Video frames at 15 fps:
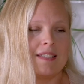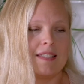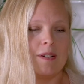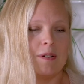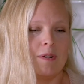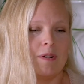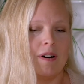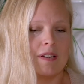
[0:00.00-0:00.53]

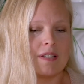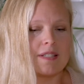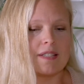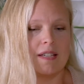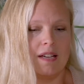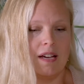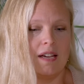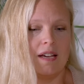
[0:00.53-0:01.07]
so
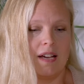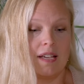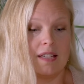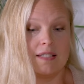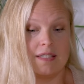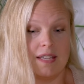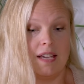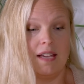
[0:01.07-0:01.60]
honestly, I
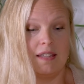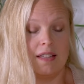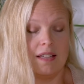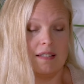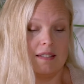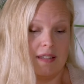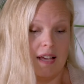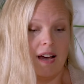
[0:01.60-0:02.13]
can say
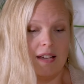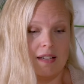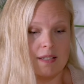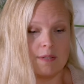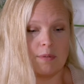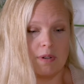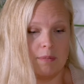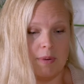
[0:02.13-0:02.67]
that
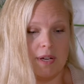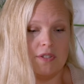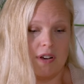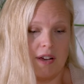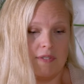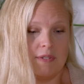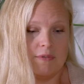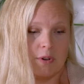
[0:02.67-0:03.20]
is one of my
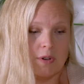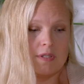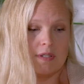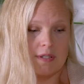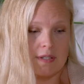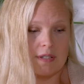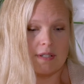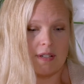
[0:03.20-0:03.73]
driving
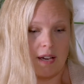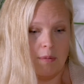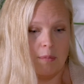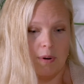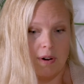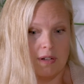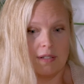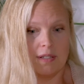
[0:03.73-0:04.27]
forces, is I
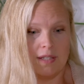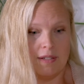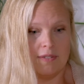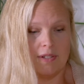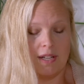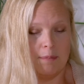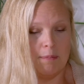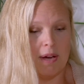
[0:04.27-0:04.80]
want to leave
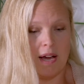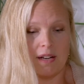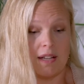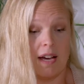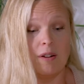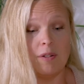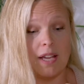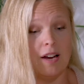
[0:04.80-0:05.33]
an impact.
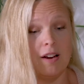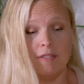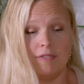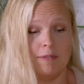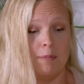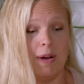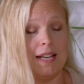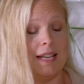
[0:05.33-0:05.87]
I don't care
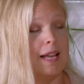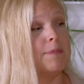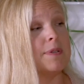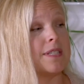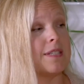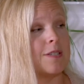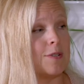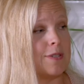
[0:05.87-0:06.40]
if my name
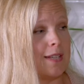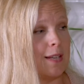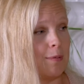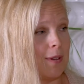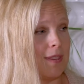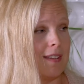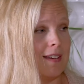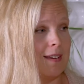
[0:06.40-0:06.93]
is associated
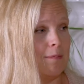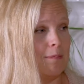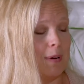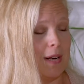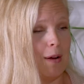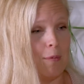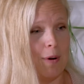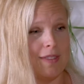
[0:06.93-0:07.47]
with it,
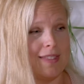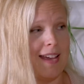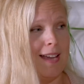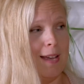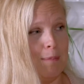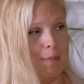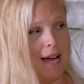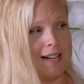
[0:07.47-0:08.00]
but I want that
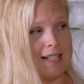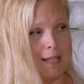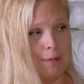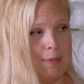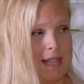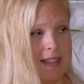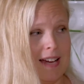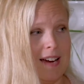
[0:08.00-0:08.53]
impact to
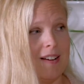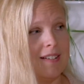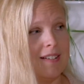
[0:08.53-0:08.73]
be there.